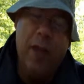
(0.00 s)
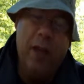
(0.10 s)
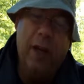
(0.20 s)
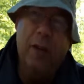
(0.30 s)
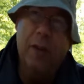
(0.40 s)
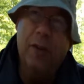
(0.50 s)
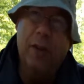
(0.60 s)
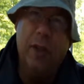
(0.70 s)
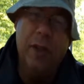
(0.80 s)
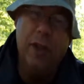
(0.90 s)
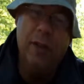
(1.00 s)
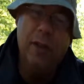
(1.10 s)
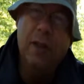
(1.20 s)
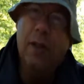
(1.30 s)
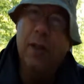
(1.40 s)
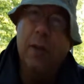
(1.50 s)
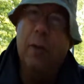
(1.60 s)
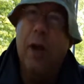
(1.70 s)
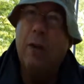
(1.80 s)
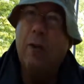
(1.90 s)
That includes the tent, the
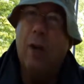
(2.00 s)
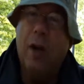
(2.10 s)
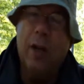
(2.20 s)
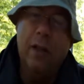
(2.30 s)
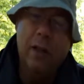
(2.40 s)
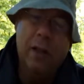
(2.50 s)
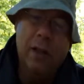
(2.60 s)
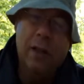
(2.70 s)
ground cloth,